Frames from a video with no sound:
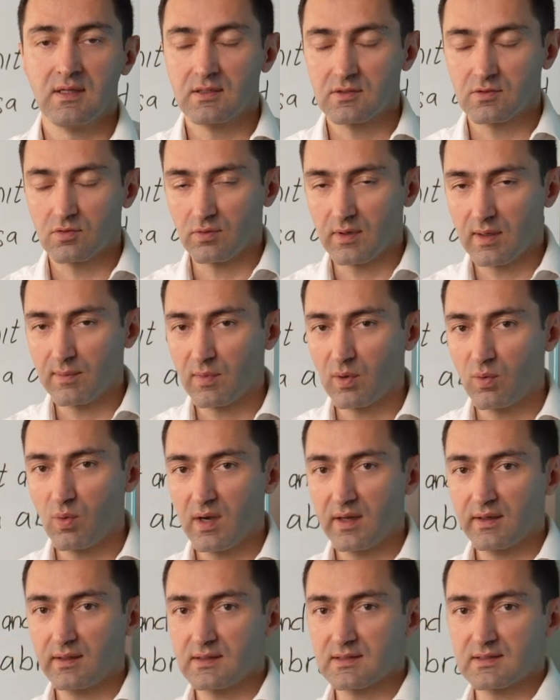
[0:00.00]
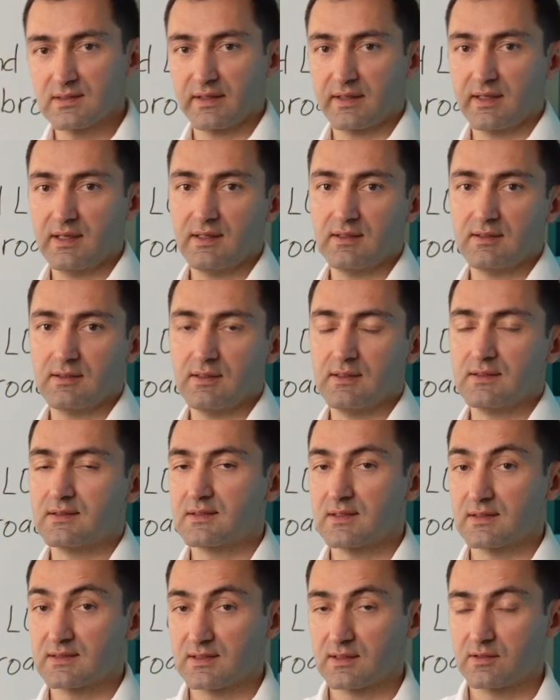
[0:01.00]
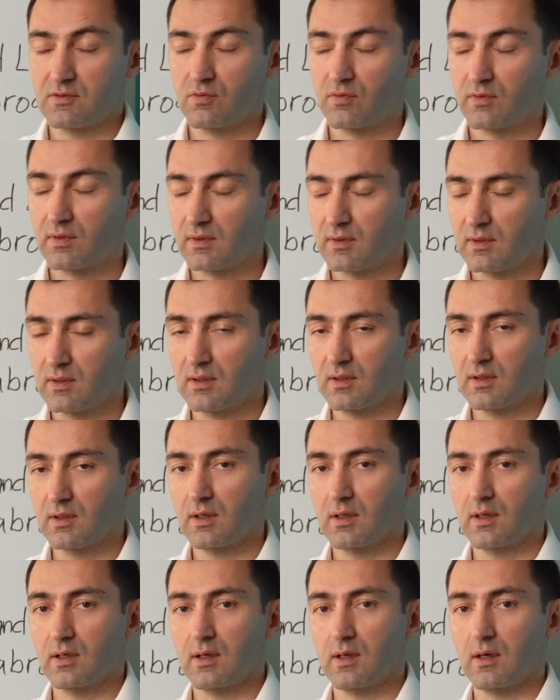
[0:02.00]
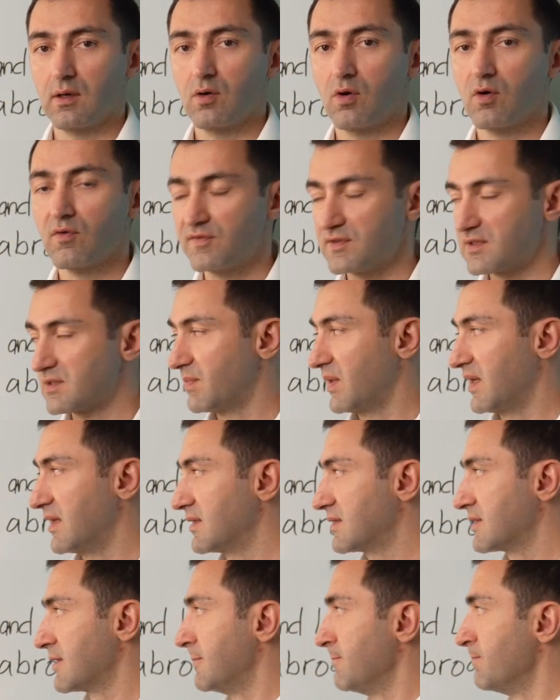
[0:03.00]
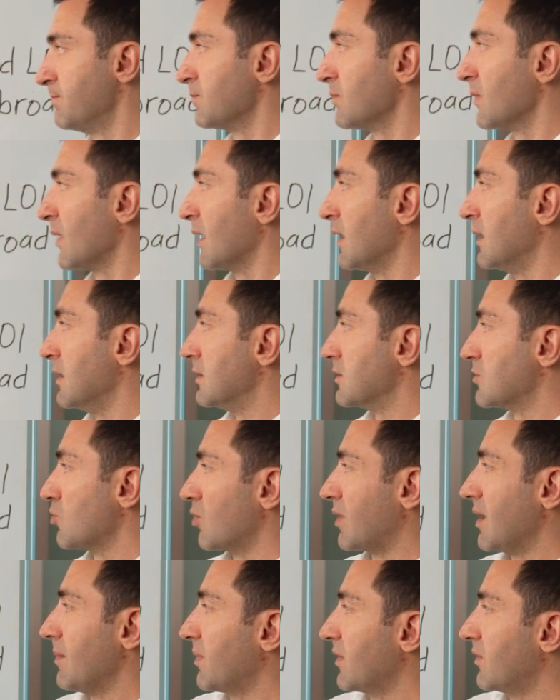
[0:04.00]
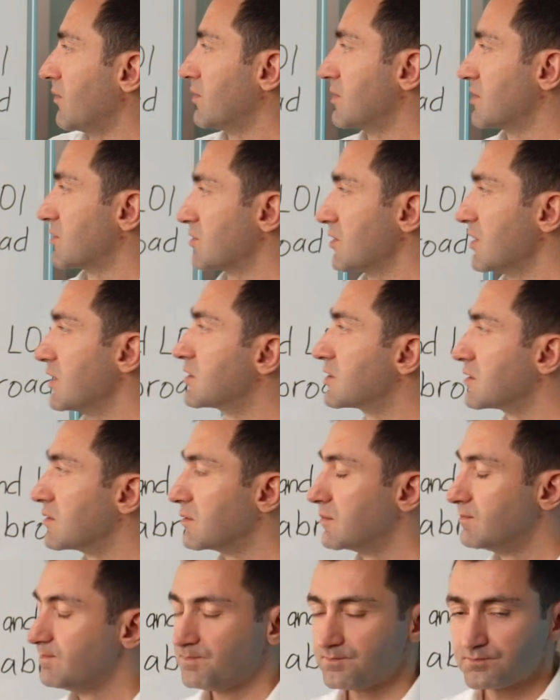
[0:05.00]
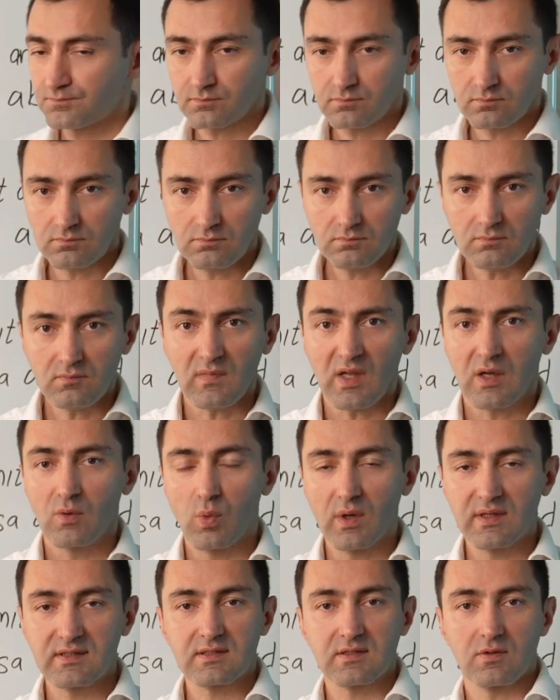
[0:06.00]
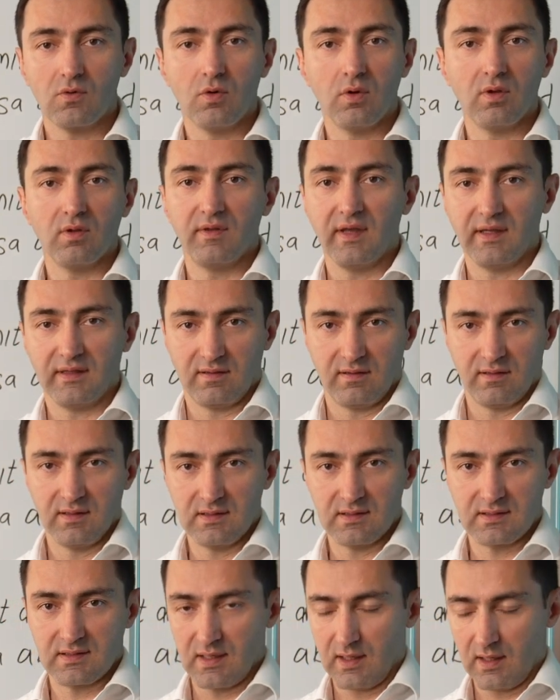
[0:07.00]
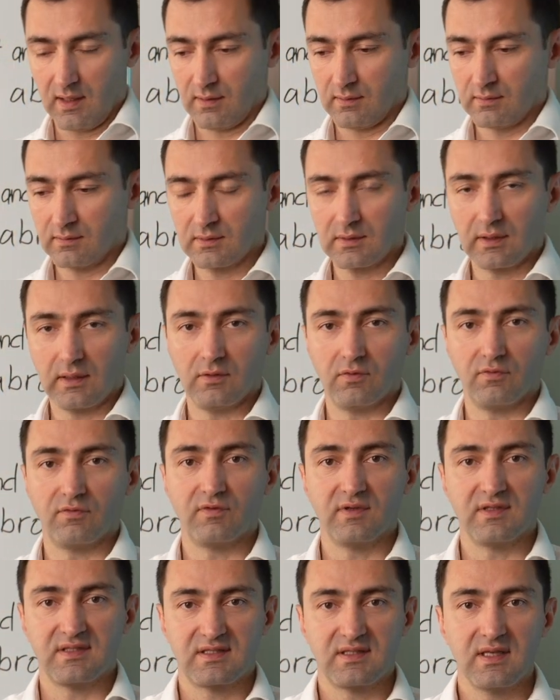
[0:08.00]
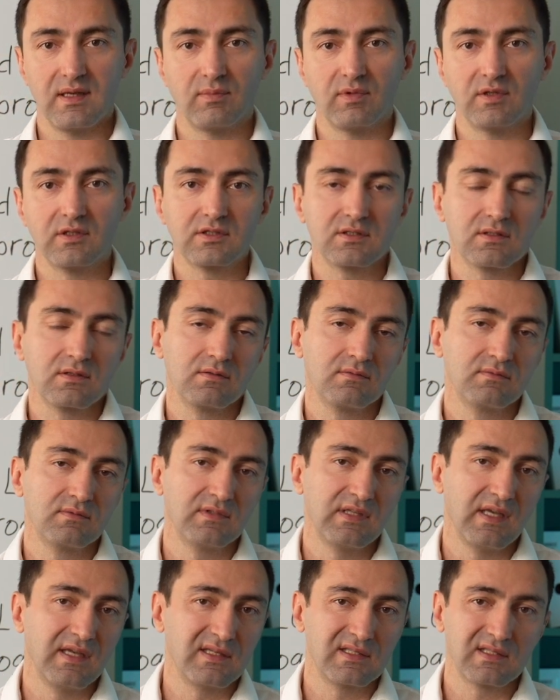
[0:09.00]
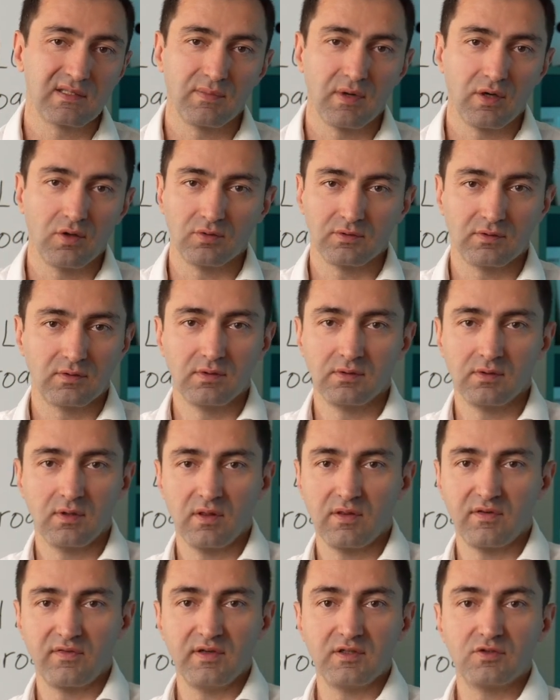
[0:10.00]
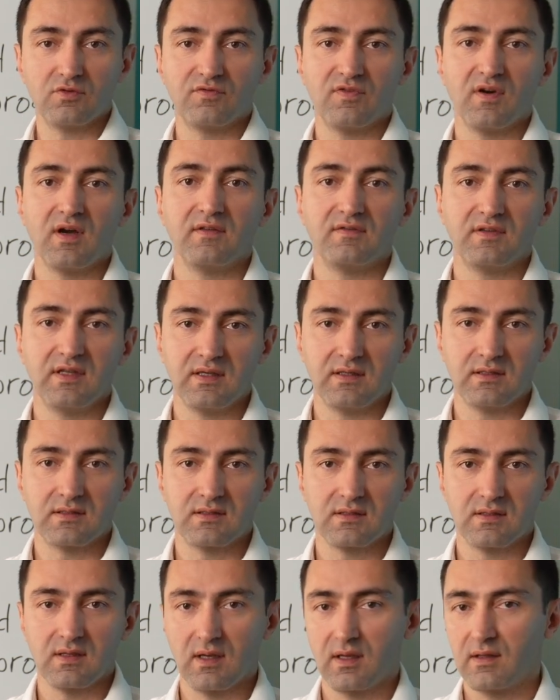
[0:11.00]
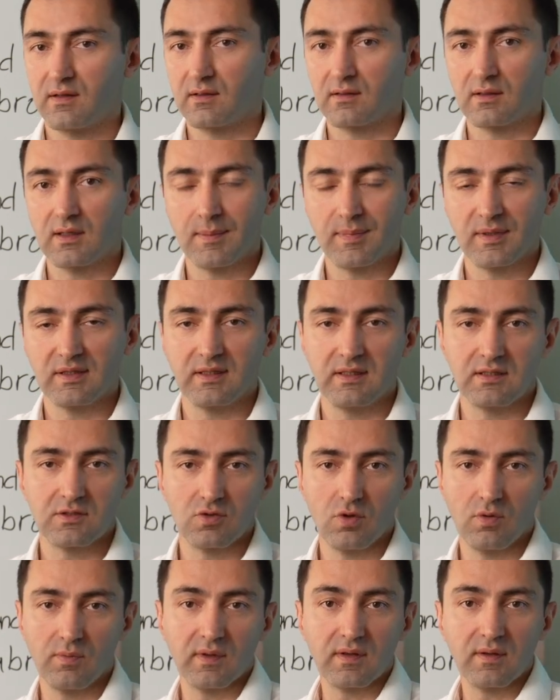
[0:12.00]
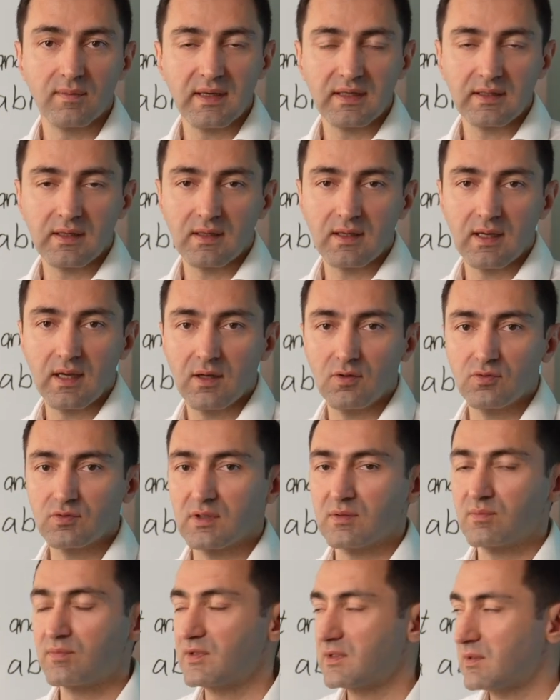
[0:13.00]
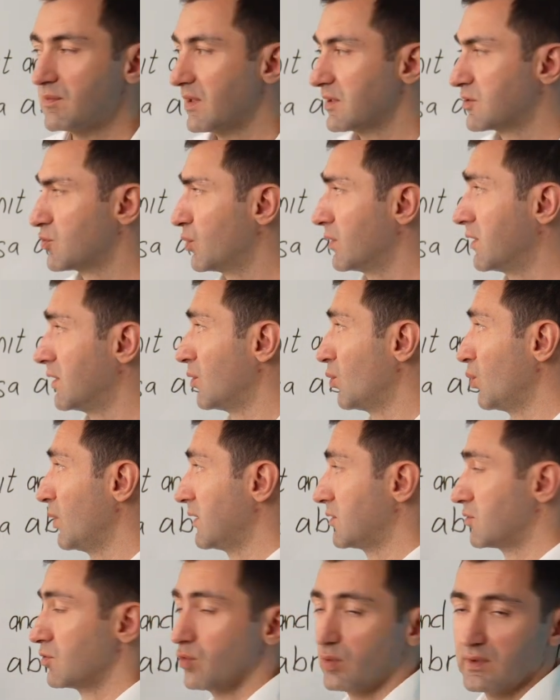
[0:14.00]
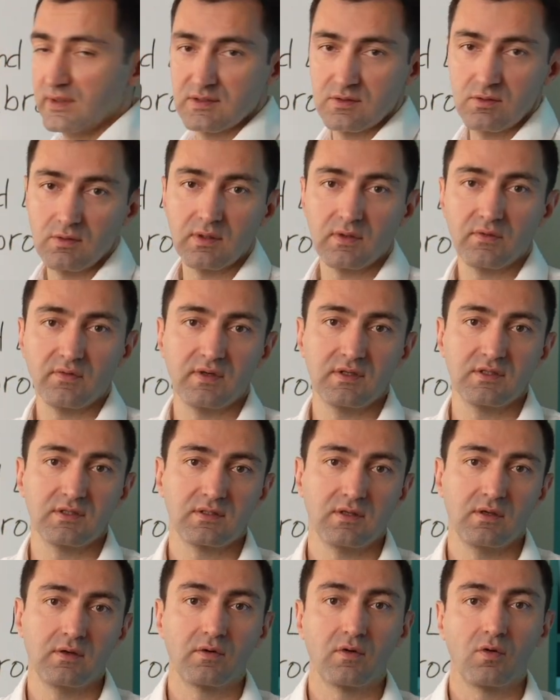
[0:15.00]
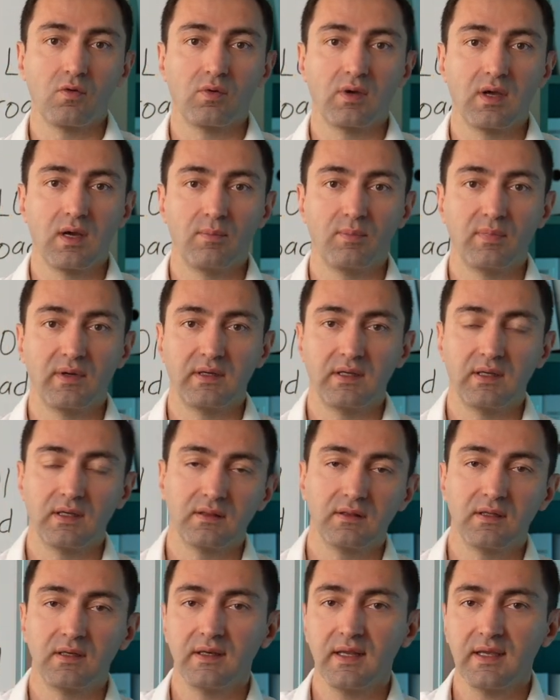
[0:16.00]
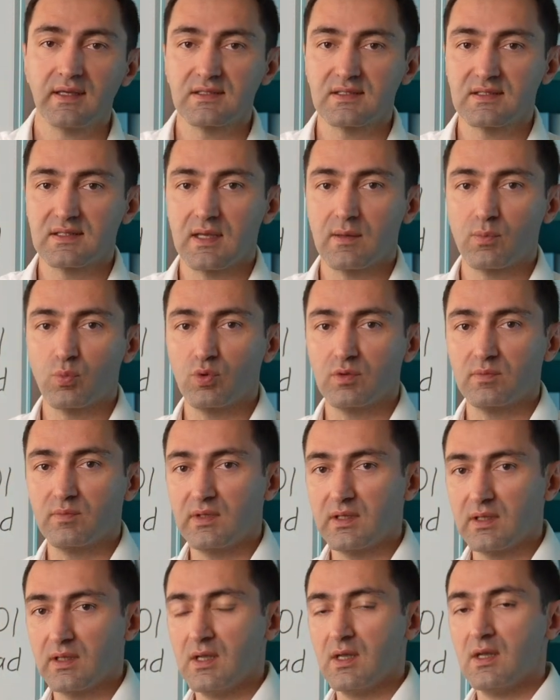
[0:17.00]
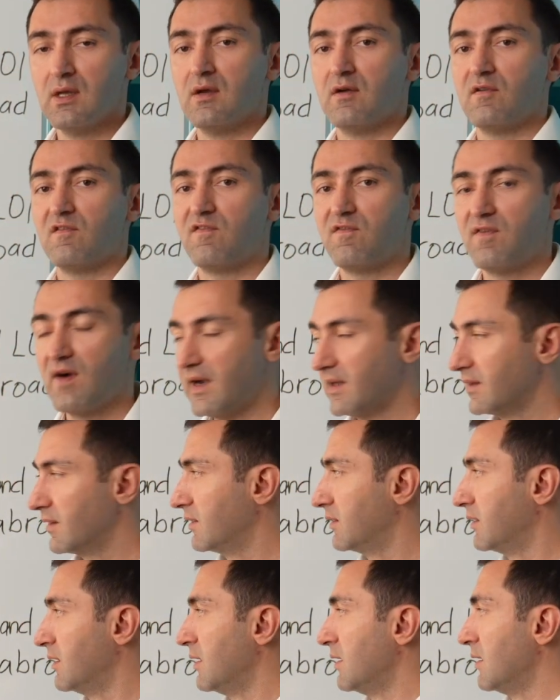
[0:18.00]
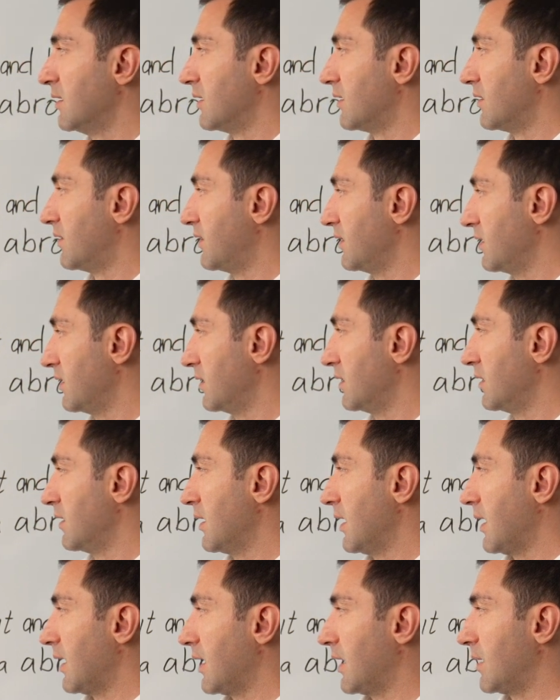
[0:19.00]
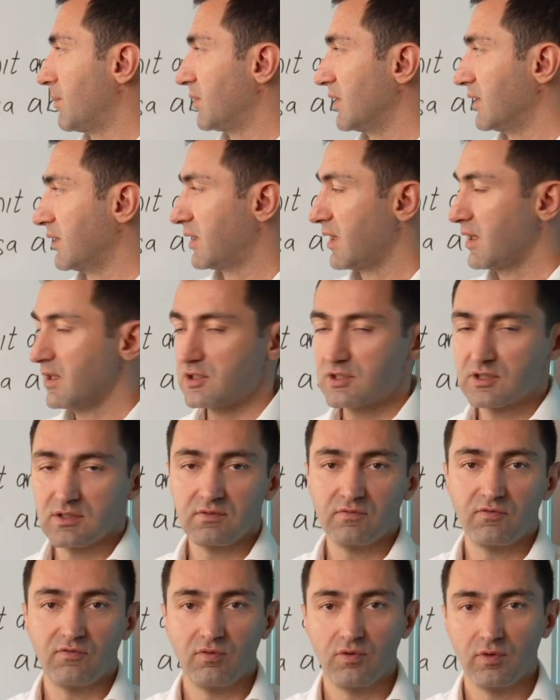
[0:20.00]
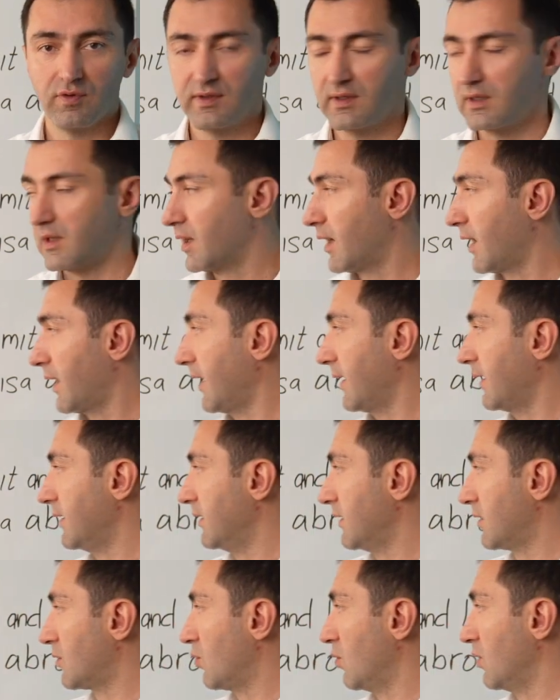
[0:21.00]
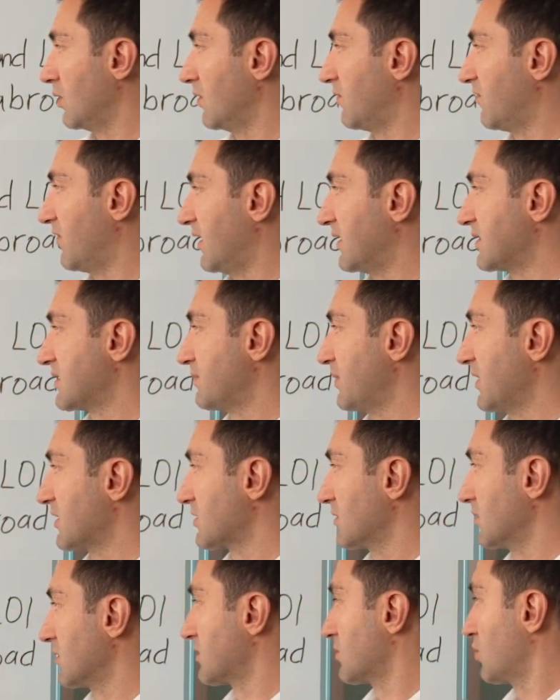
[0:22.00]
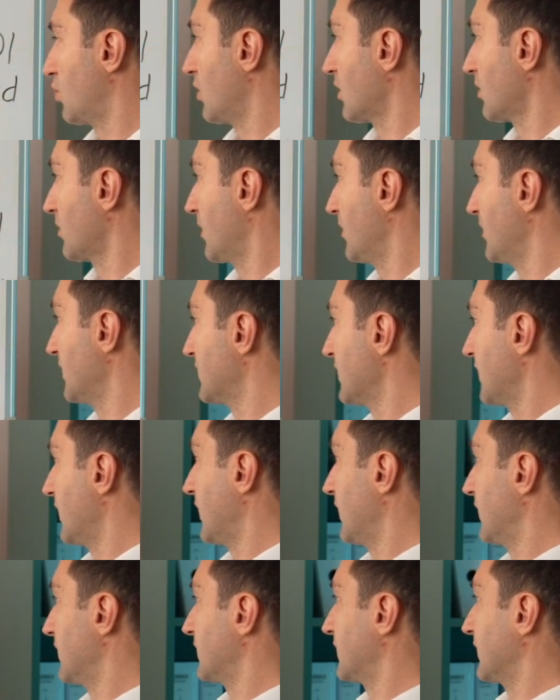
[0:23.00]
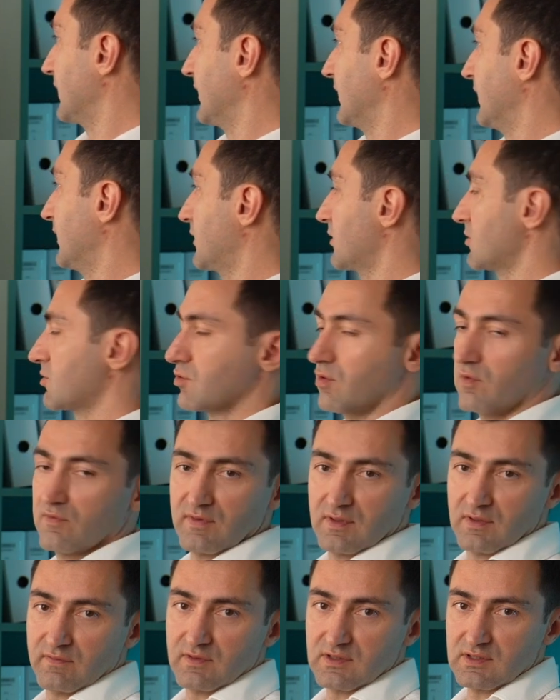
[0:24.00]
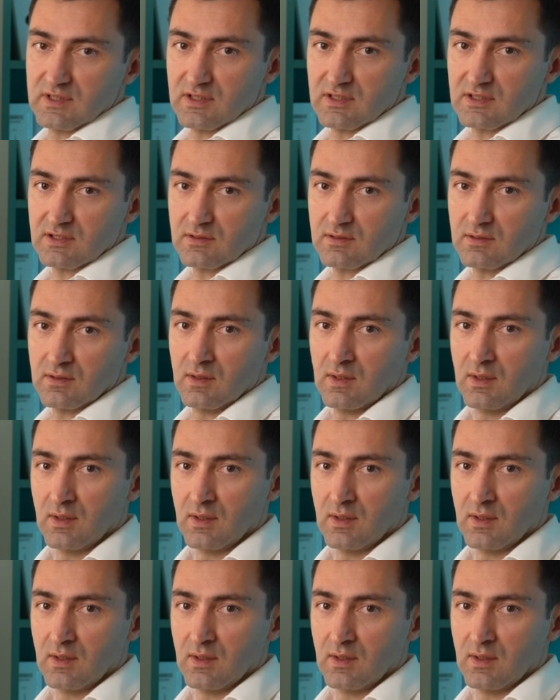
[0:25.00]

So number one is, locate, is securing the uh, office space. So company registration, once all that things are kind of established, takes about three to five days. Yeah, then couple days to open the bank account and pretty much within a week, two weeks, you can register your own company. And the next step would be filing the application for the highly qualified specialist work permit and letters of invitation.